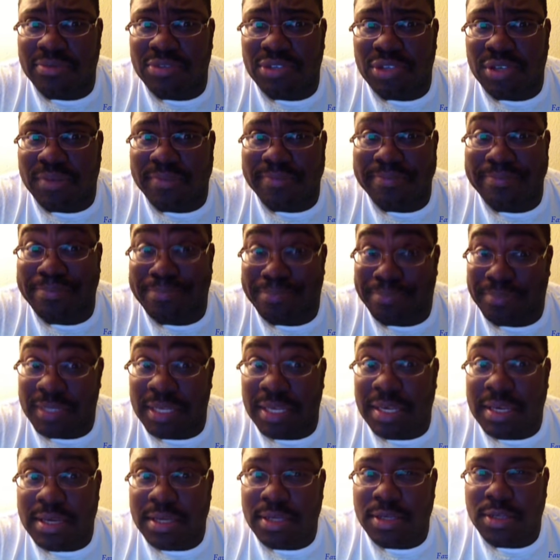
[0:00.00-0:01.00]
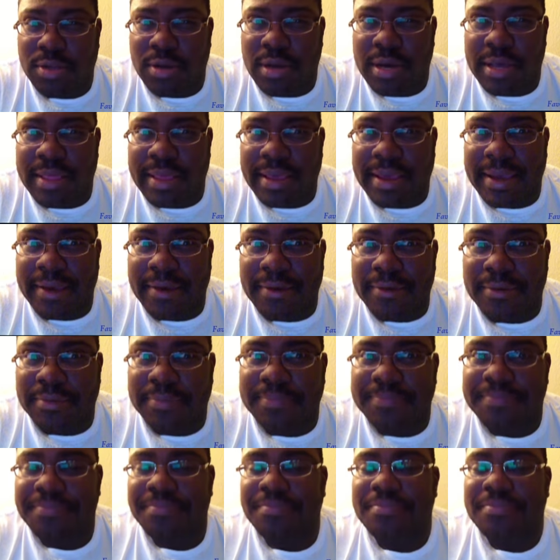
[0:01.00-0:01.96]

So, you know how that goes.